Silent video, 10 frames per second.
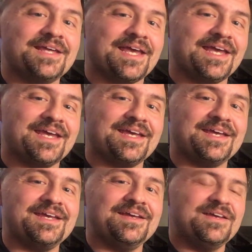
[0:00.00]

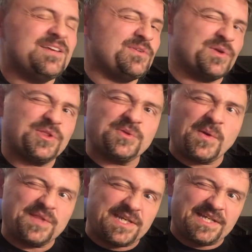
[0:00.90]
A. If you want to throw
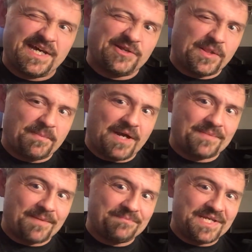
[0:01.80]
in that 9 on the bottom,
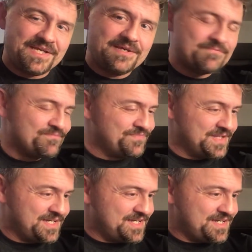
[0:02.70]
that B,
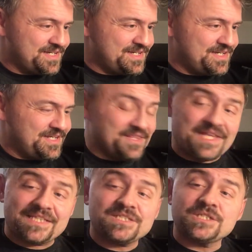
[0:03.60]

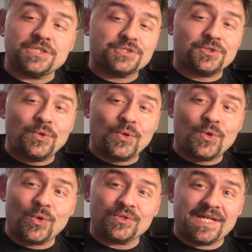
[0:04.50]
that's such a cool chord.